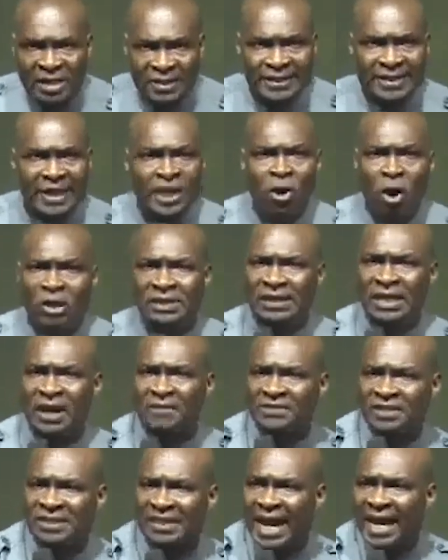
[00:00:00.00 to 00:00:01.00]
see
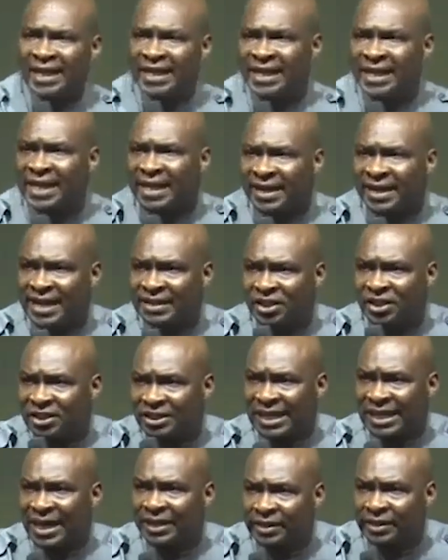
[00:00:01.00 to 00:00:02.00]
yourself signing a
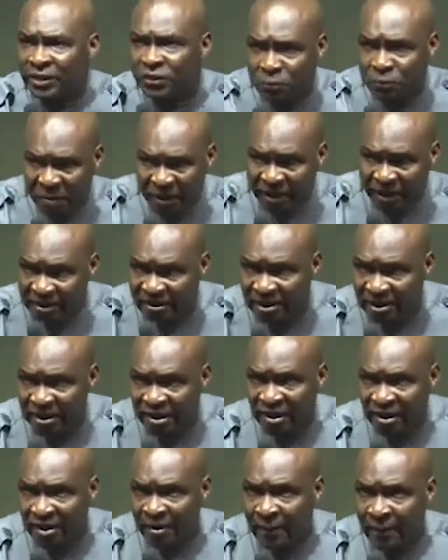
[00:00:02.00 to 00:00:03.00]
register in the spirit.
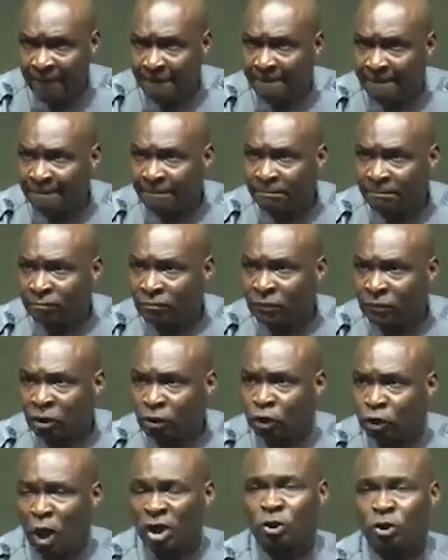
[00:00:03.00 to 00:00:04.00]

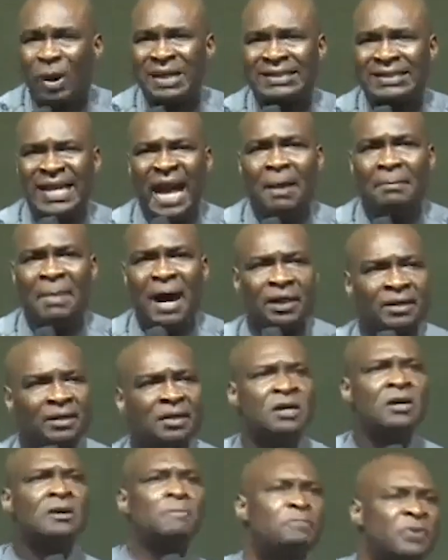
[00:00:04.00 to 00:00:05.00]
Joshua
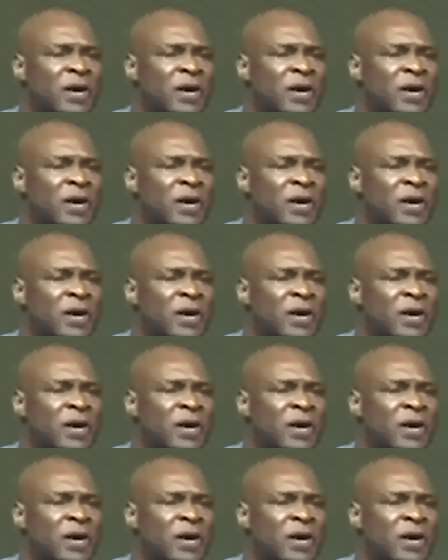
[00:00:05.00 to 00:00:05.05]
Selman,